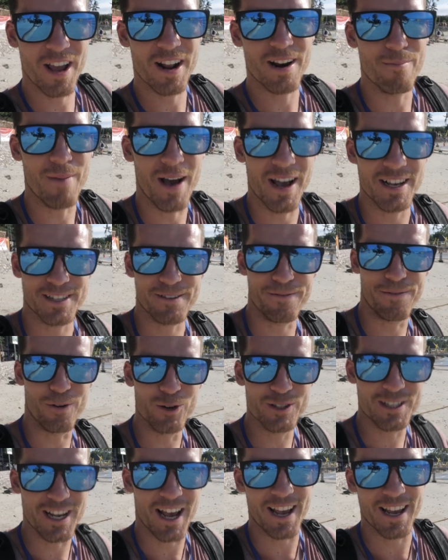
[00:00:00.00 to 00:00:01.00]
Amazing
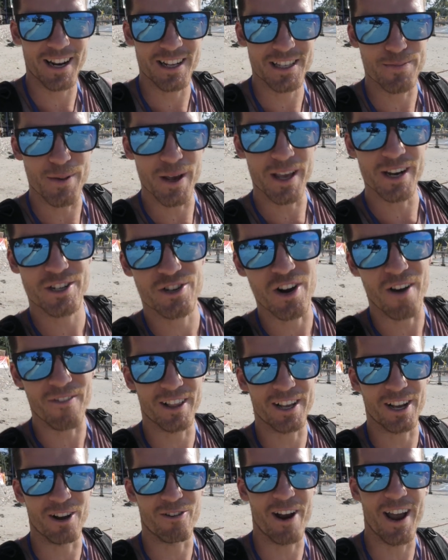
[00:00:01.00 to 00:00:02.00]
full day it has been
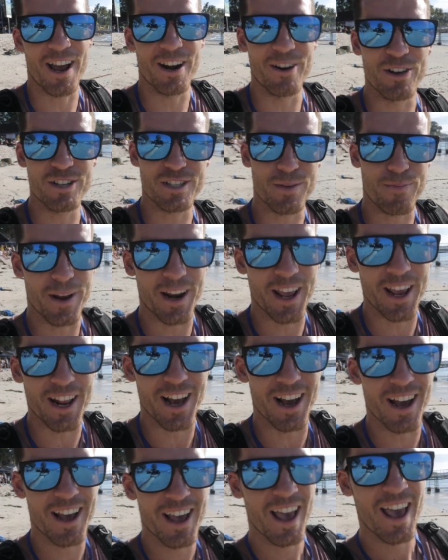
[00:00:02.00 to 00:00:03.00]
traveling around Nusa
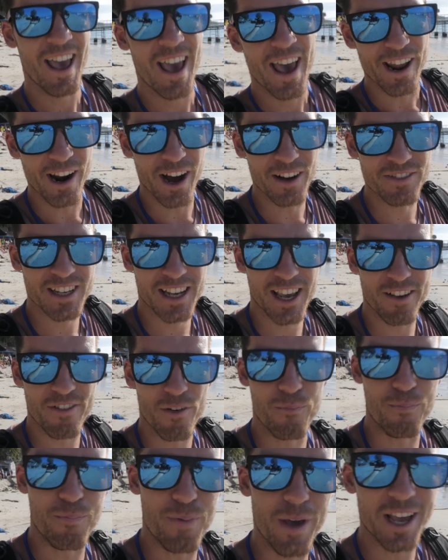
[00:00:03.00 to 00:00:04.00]
Penida, and I have to give a
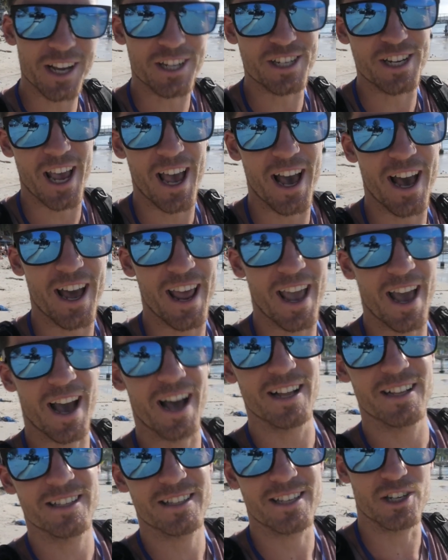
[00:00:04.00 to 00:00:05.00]
big shout
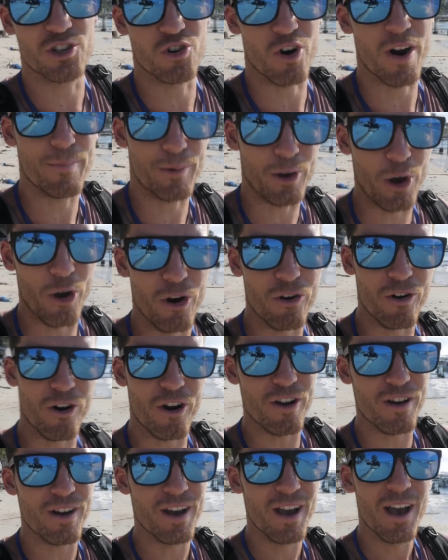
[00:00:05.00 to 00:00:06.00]
out to
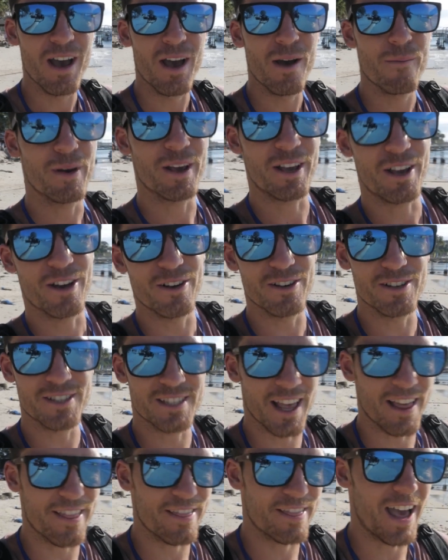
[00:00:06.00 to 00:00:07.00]
TripGuru because
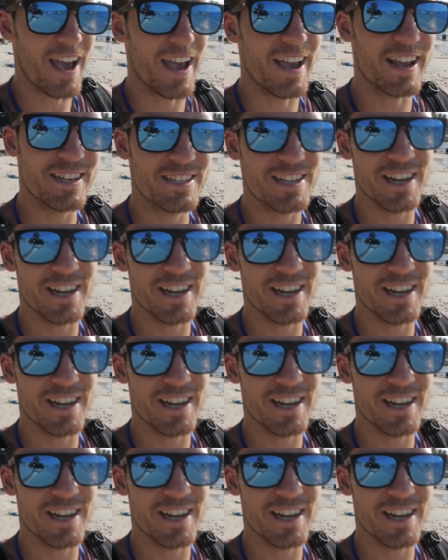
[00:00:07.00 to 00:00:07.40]
they